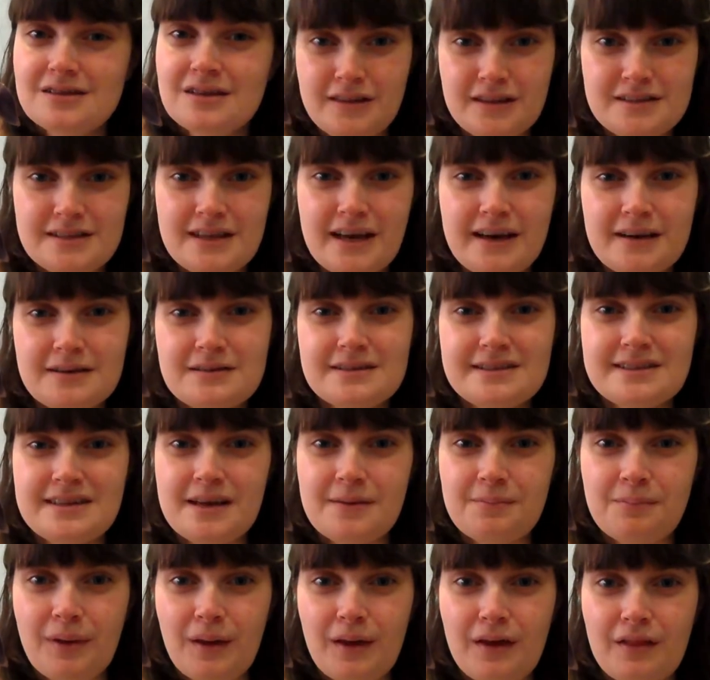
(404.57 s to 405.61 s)
There's a house
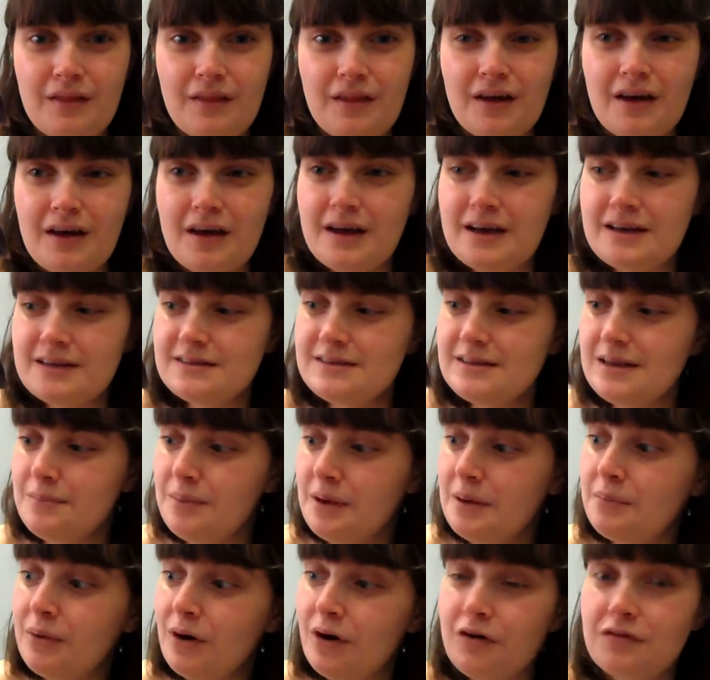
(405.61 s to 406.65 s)
near me that has a
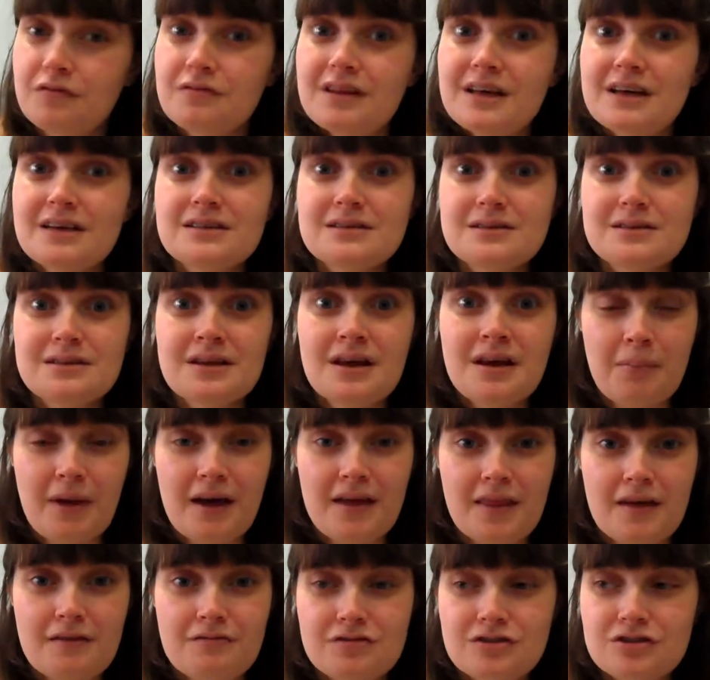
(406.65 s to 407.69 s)
big pot of this by
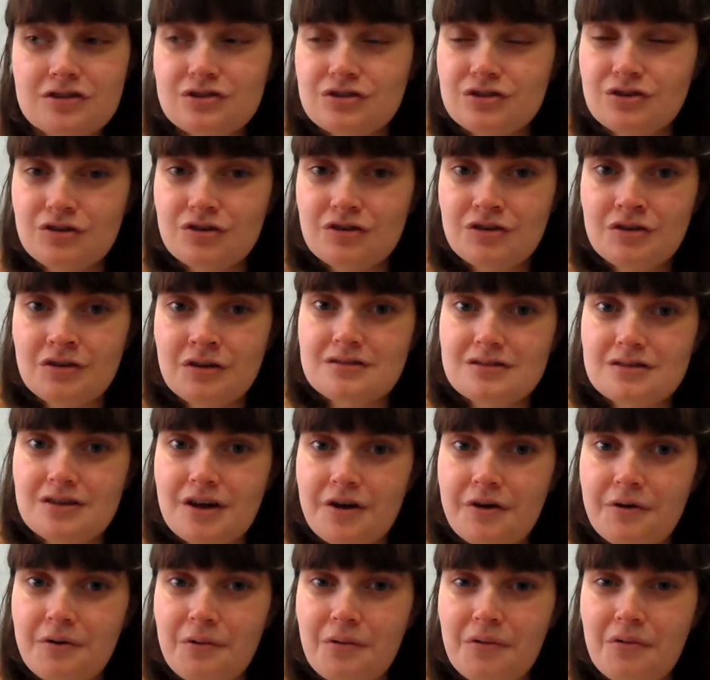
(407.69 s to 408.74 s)
their front door,
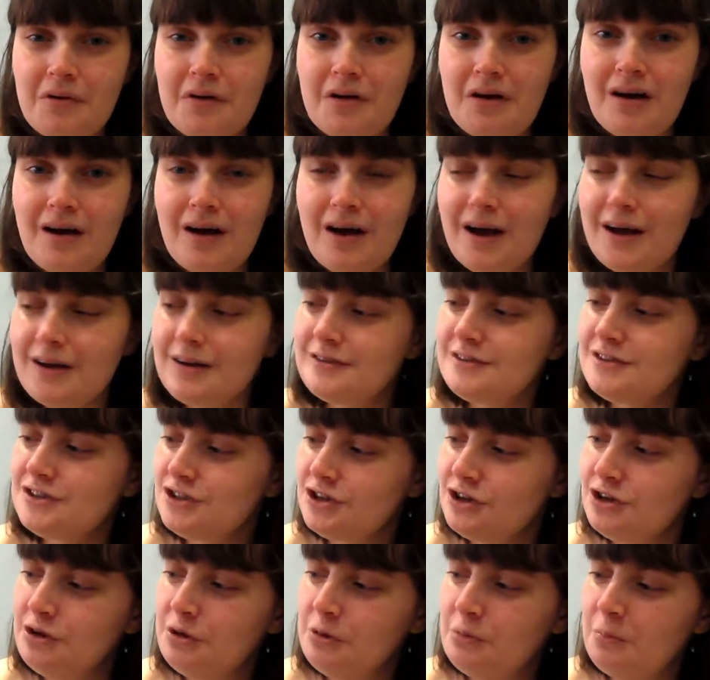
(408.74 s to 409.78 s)
so I'd
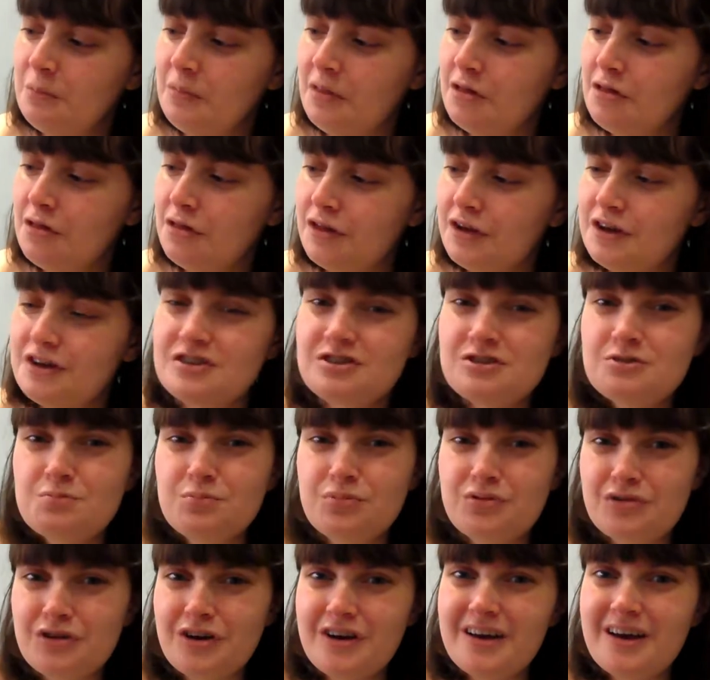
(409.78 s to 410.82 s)
assume that it's
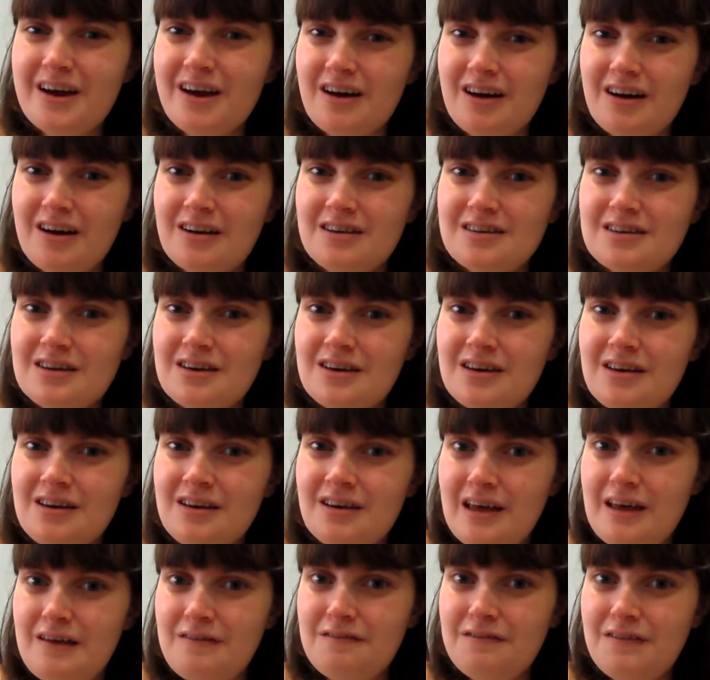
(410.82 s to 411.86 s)
pretty hardy
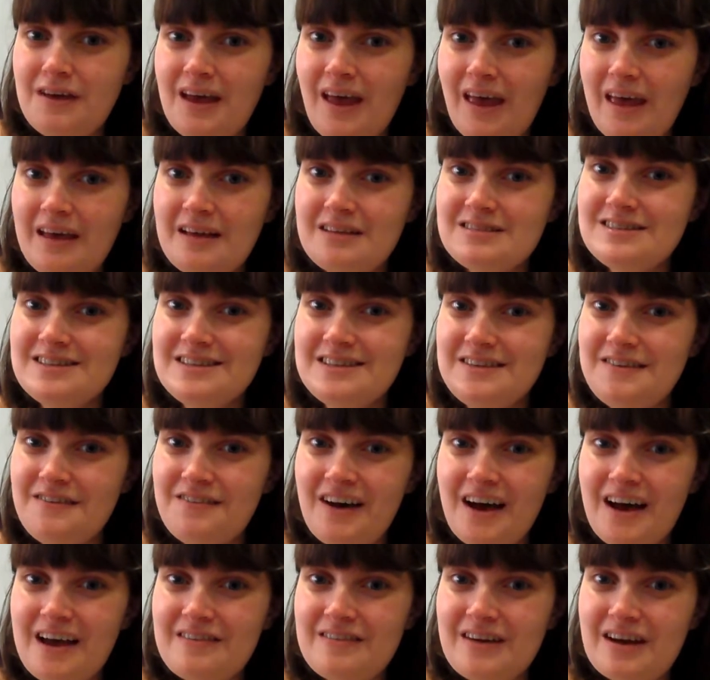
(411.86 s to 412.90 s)
if it can
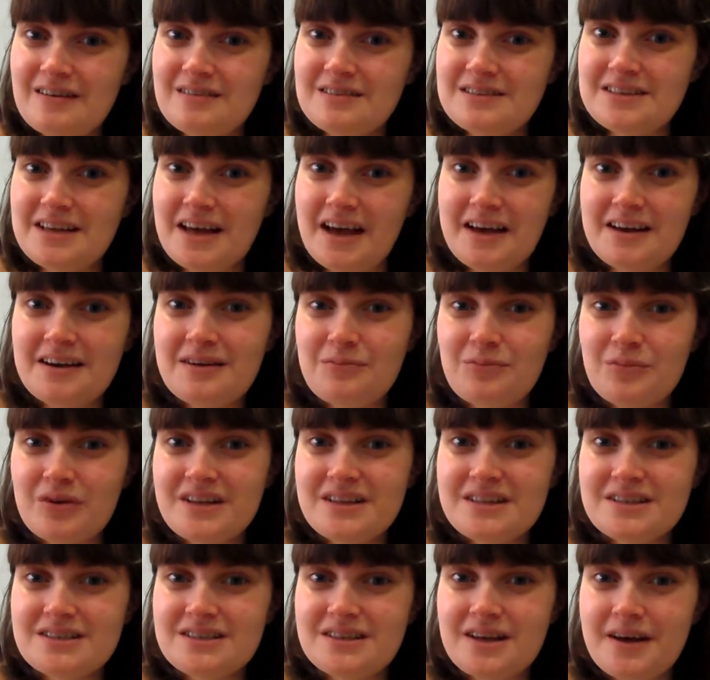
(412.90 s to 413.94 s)
survive outside in
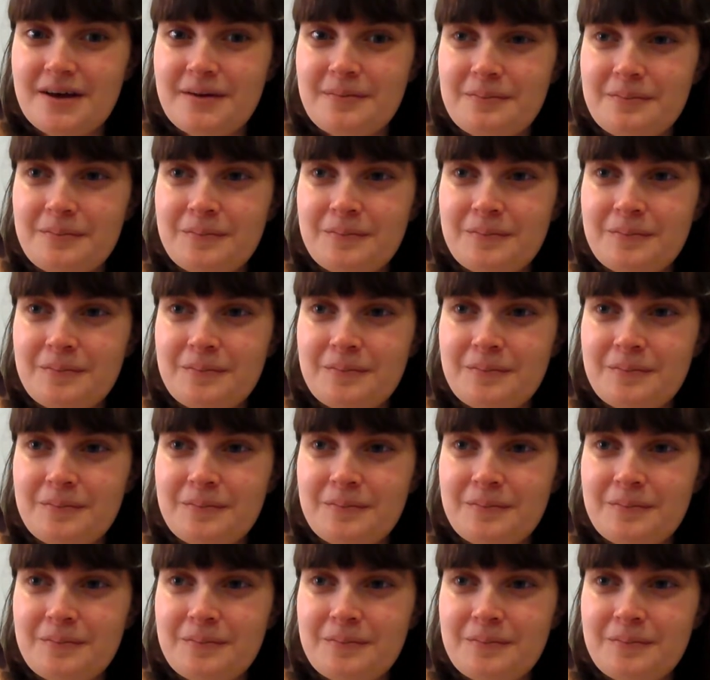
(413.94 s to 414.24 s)
winter.